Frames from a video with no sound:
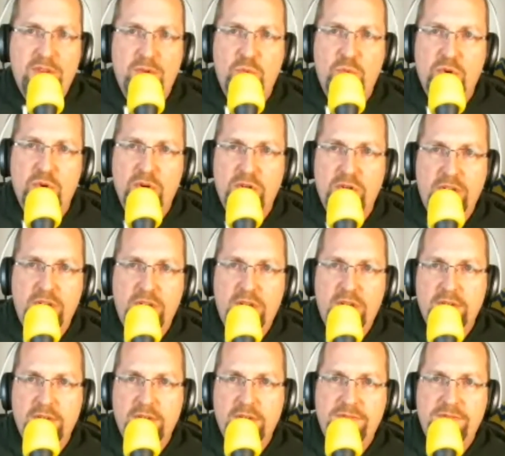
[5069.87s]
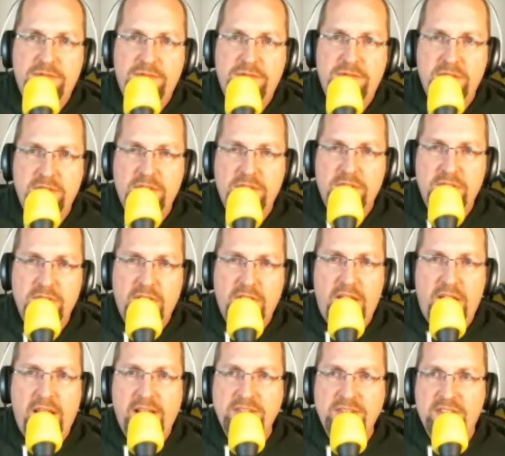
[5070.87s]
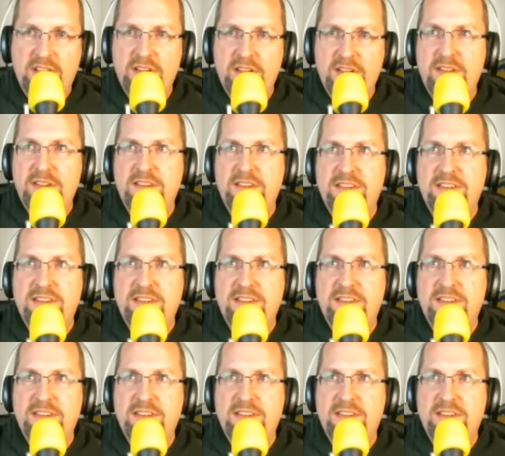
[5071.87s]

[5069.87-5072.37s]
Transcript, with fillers: the world of Anessa.